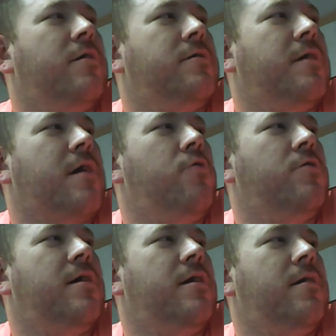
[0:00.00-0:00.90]

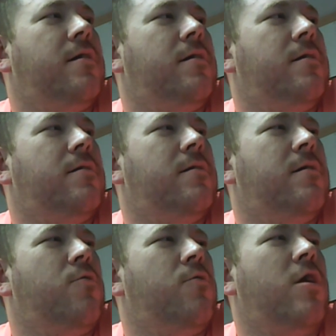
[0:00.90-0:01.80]

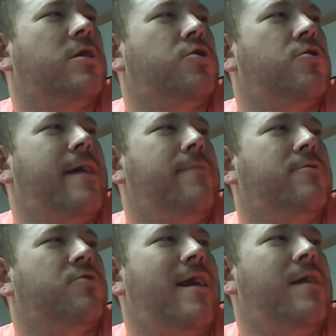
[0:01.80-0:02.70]
Dakota Washer. He
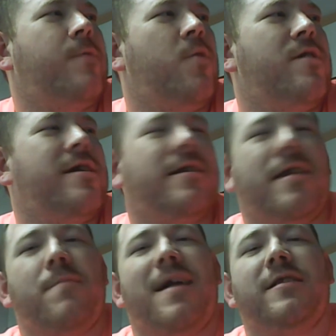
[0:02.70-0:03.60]
was ready for it, and
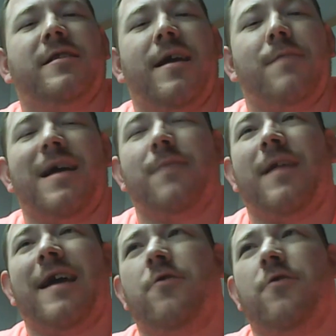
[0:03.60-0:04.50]
he made a
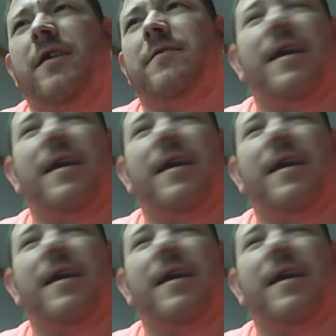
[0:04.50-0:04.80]
play on it